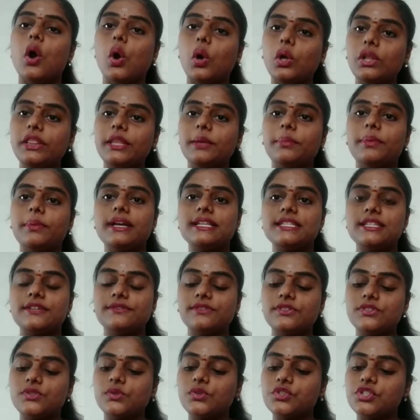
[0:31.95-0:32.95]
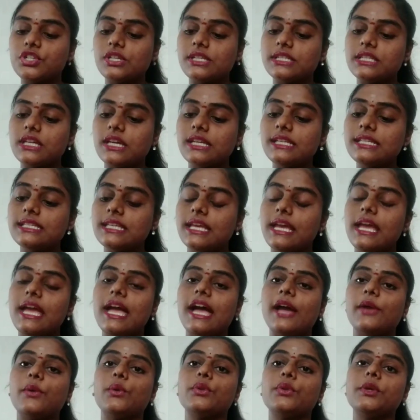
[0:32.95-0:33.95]
all the parts of the social science.
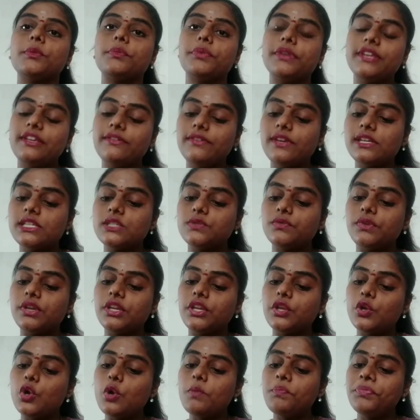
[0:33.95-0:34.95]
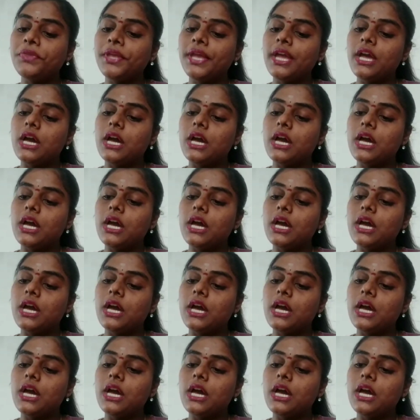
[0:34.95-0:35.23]
And on the previous video,